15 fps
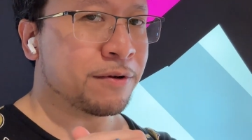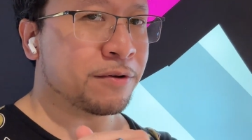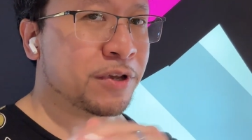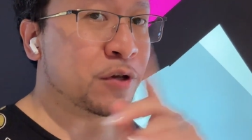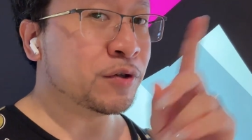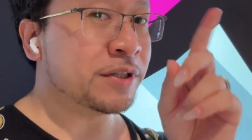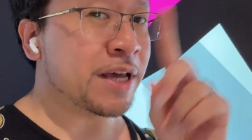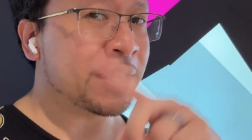
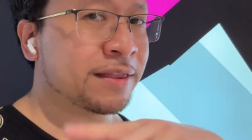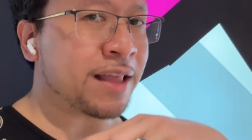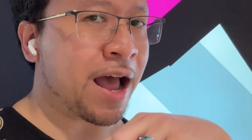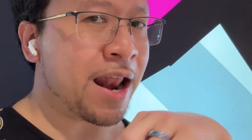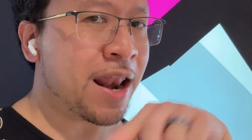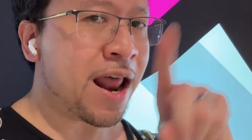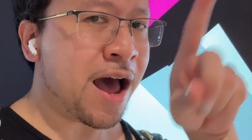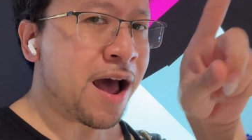you say
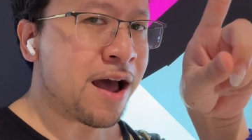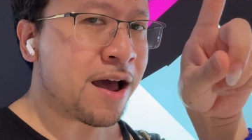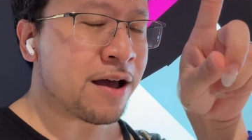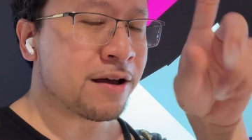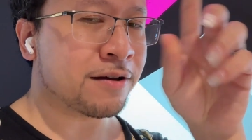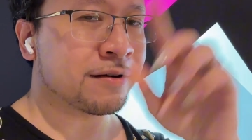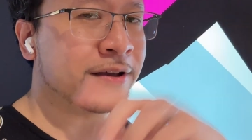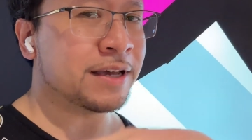tak lah.
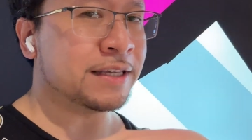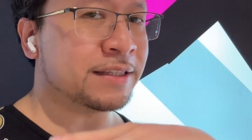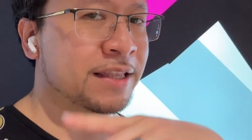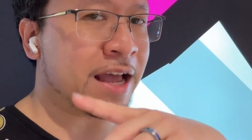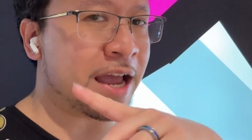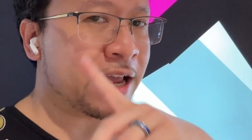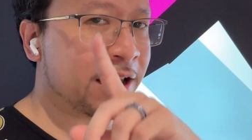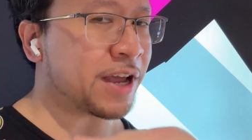It's
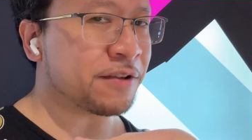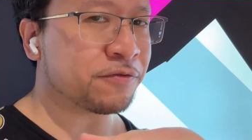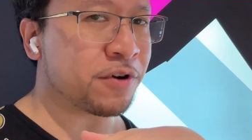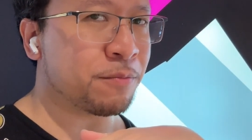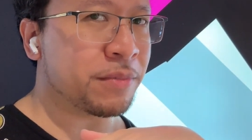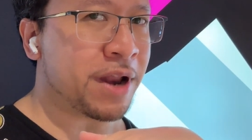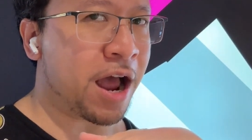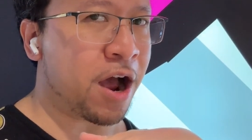like cut
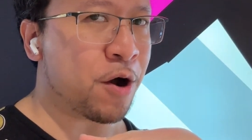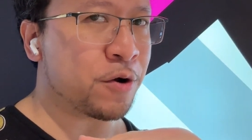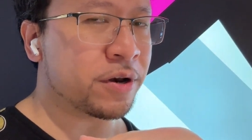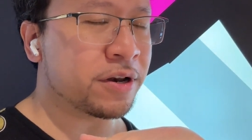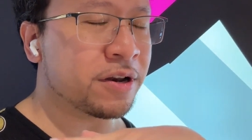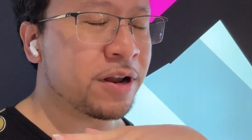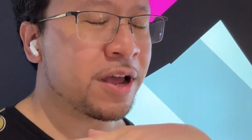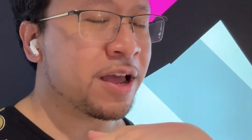from
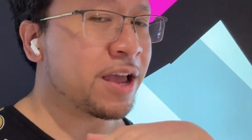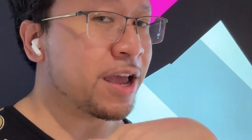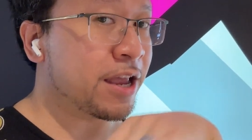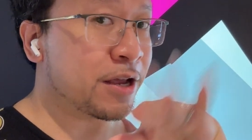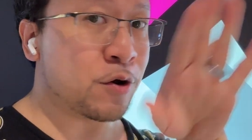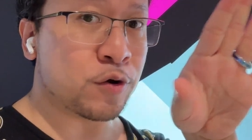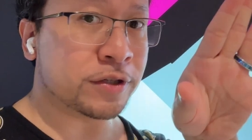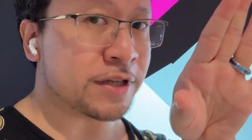down
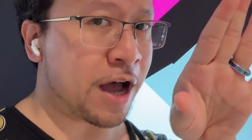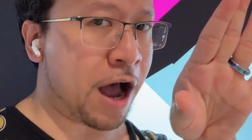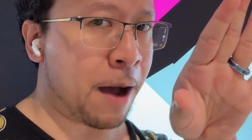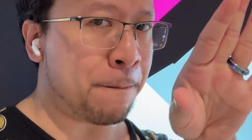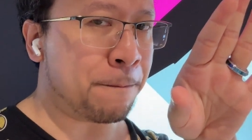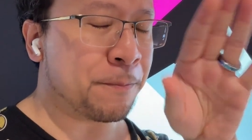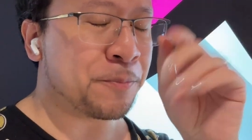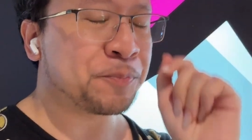and goes up.